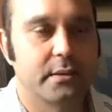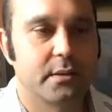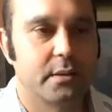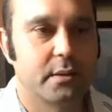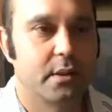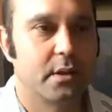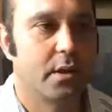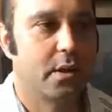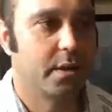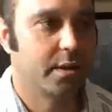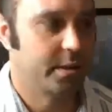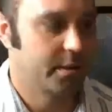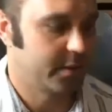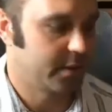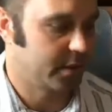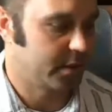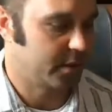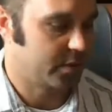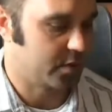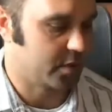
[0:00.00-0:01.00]
on the
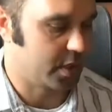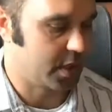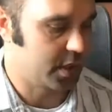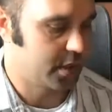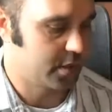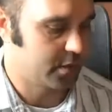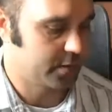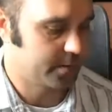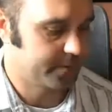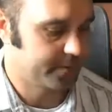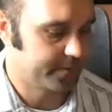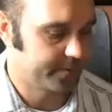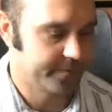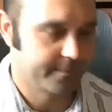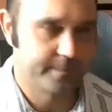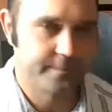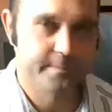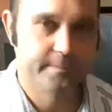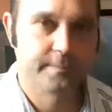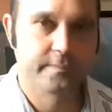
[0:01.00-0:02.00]
6th string,
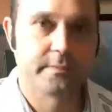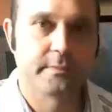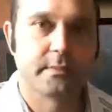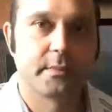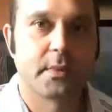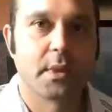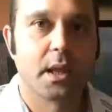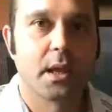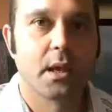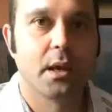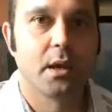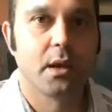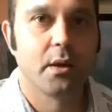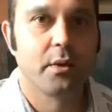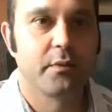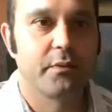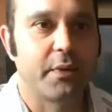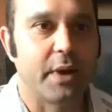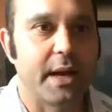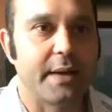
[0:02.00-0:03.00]

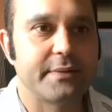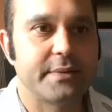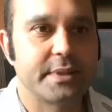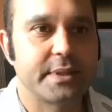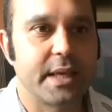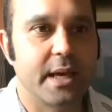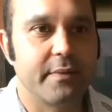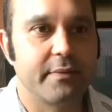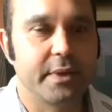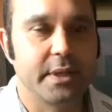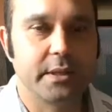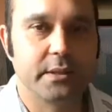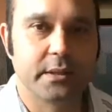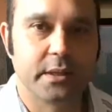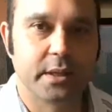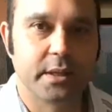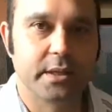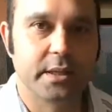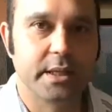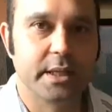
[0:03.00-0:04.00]
5-7
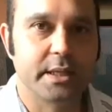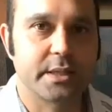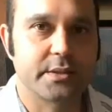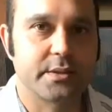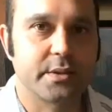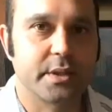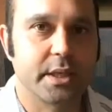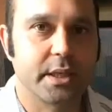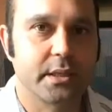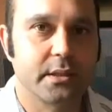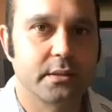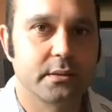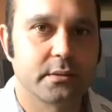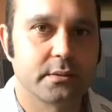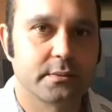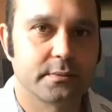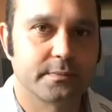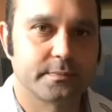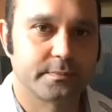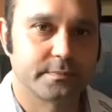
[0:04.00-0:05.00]
on the next string,
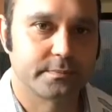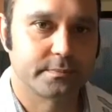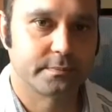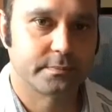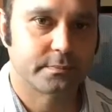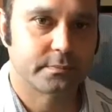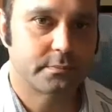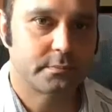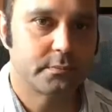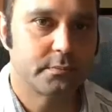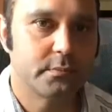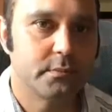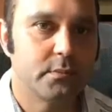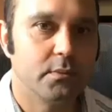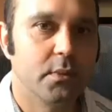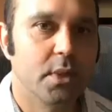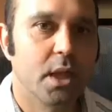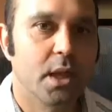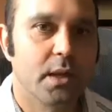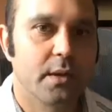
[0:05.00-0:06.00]

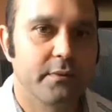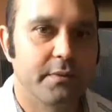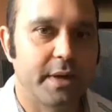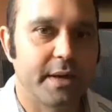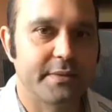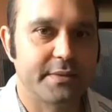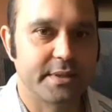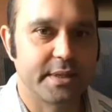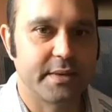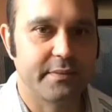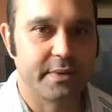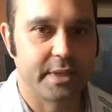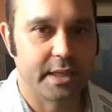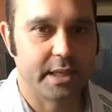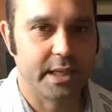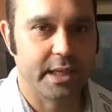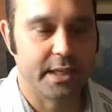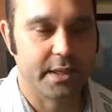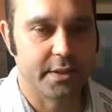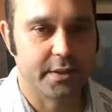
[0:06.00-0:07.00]
5-7
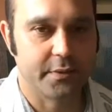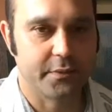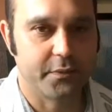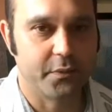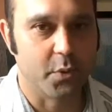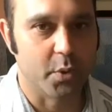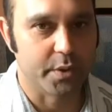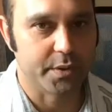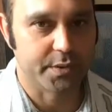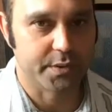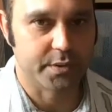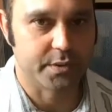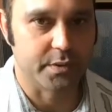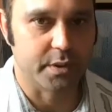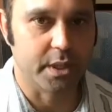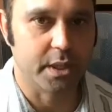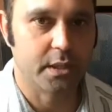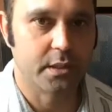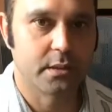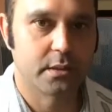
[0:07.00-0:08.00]
again on the 4th
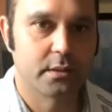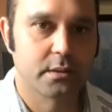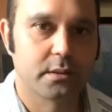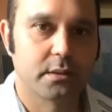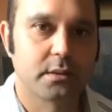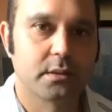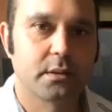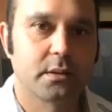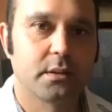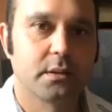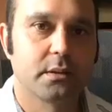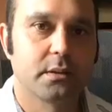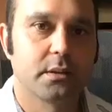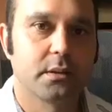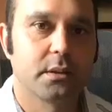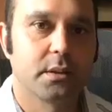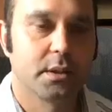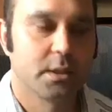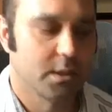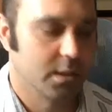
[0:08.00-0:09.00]
string,
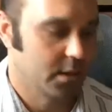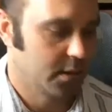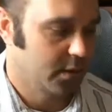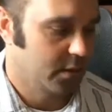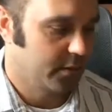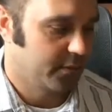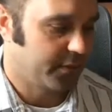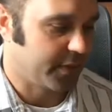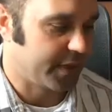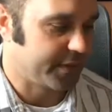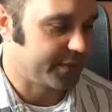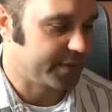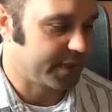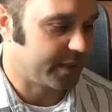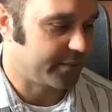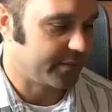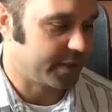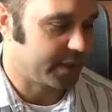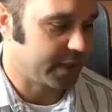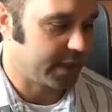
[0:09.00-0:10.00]

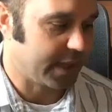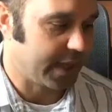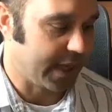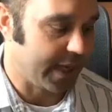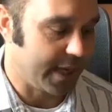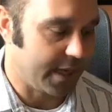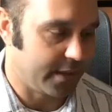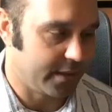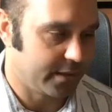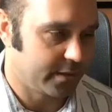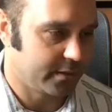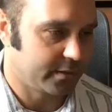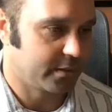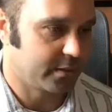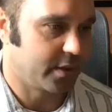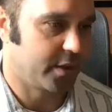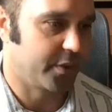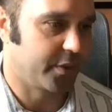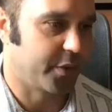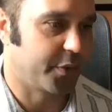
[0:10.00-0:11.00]
5-7 again
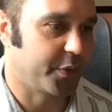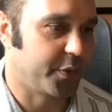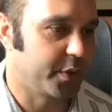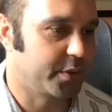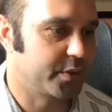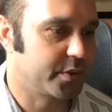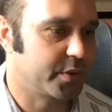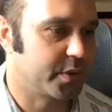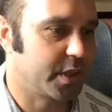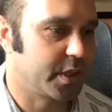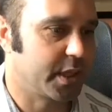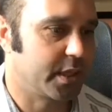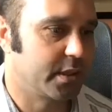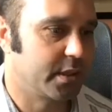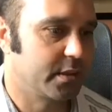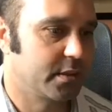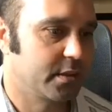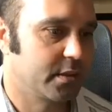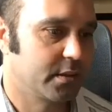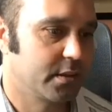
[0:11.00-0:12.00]
on the 3rd string,
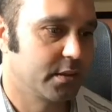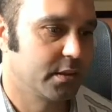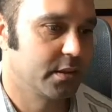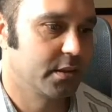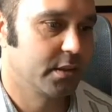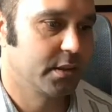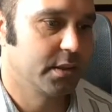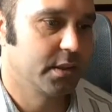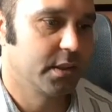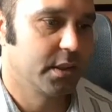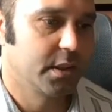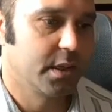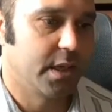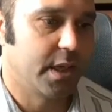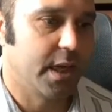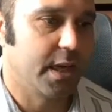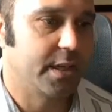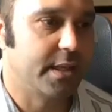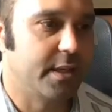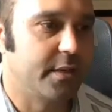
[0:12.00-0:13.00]

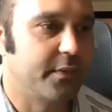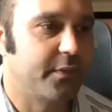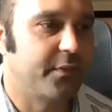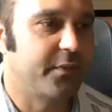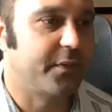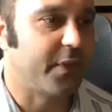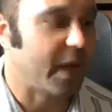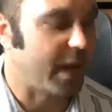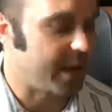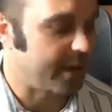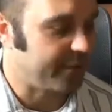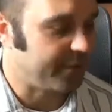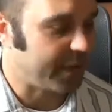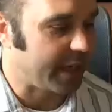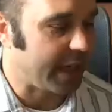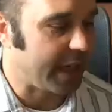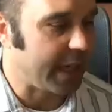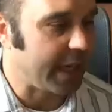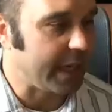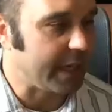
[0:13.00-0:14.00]
and then
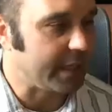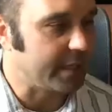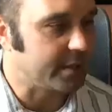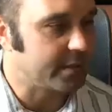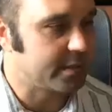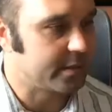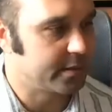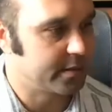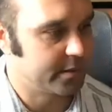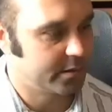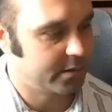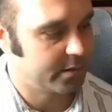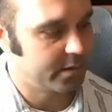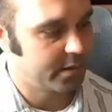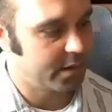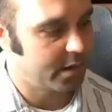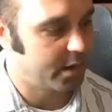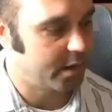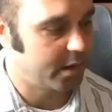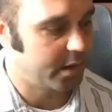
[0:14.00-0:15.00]
5-8
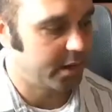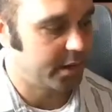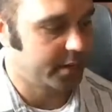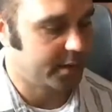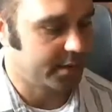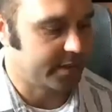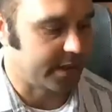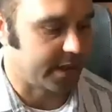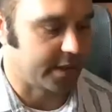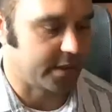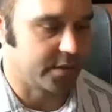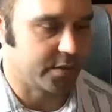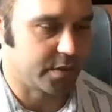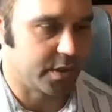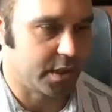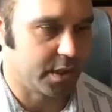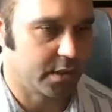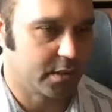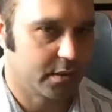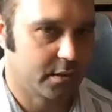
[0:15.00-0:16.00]
on the 2nd
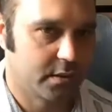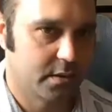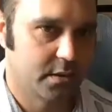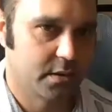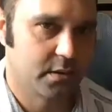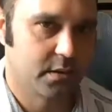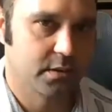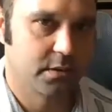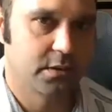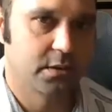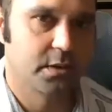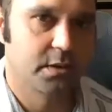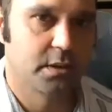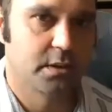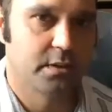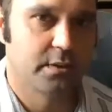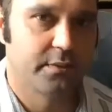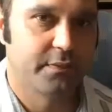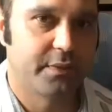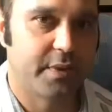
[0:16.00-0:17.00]
string,
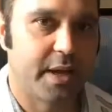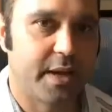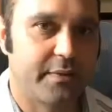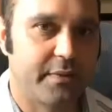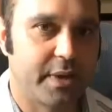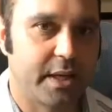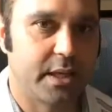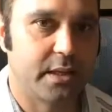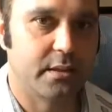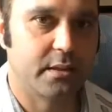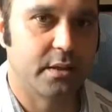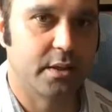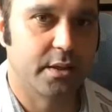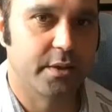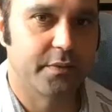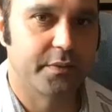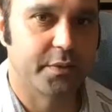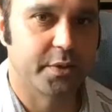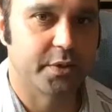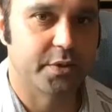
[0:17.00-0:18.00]
5-8 on the
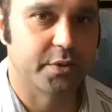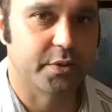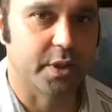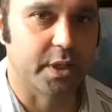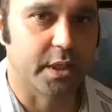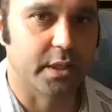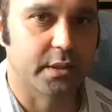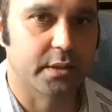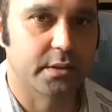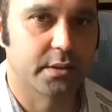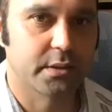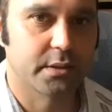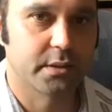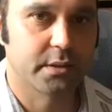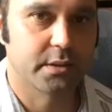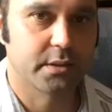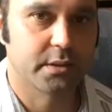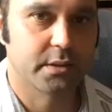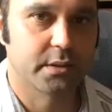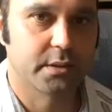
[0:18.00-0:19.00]
1st string.
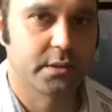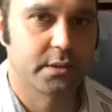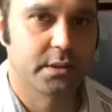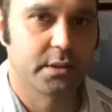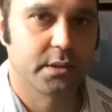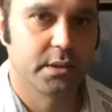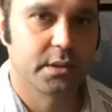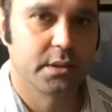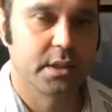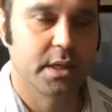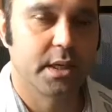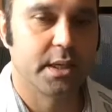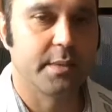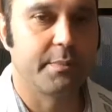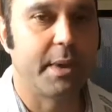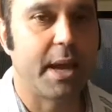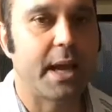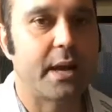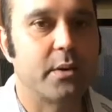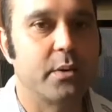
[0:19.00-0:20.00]
And then
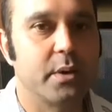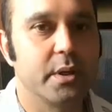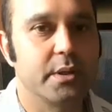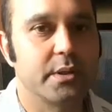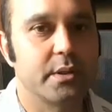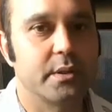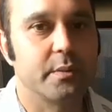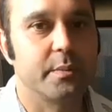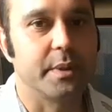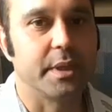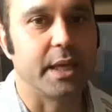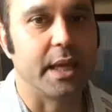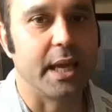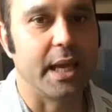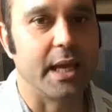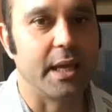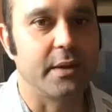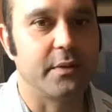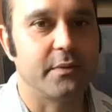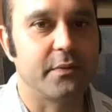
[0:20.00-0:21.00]
backwards it'll be
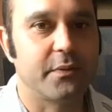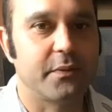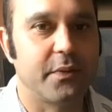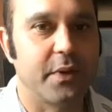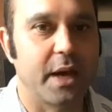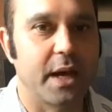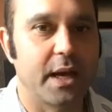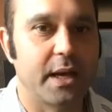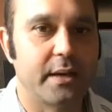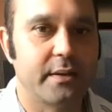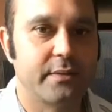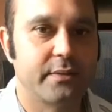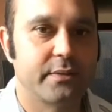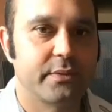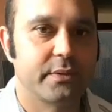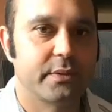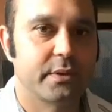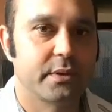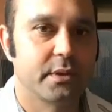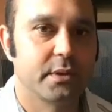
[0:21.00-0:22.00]
8-5,
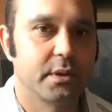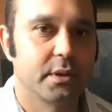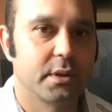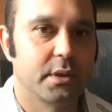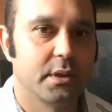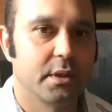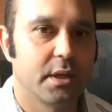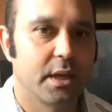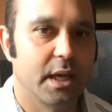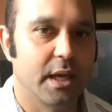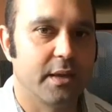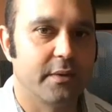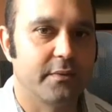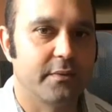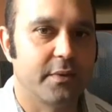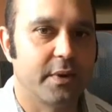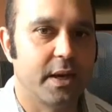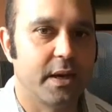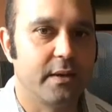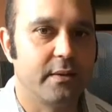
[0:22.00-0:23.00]

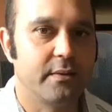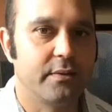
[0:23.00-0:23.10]
8-5,